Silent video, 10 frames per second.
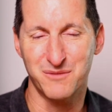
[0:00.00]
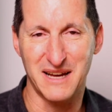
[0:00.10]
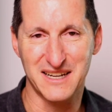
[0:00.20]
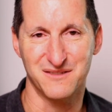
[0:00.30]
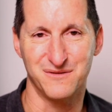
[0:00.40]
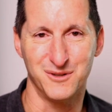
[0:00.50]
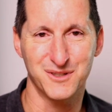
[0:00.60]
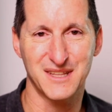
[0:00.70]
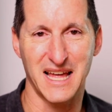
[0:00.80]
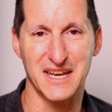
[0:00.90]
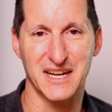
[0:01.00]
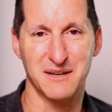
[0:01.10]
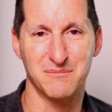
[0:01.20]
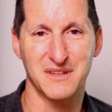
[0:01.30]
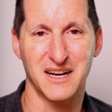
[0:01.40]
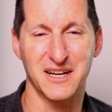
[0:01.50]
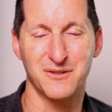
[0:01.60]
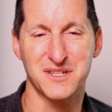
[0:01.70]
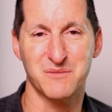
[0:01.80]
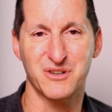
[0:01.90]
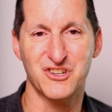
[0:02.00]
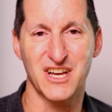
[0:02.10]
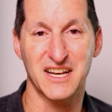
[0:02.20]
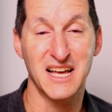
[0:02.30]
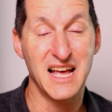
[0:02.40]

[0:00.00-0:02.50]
and I always appreciate it.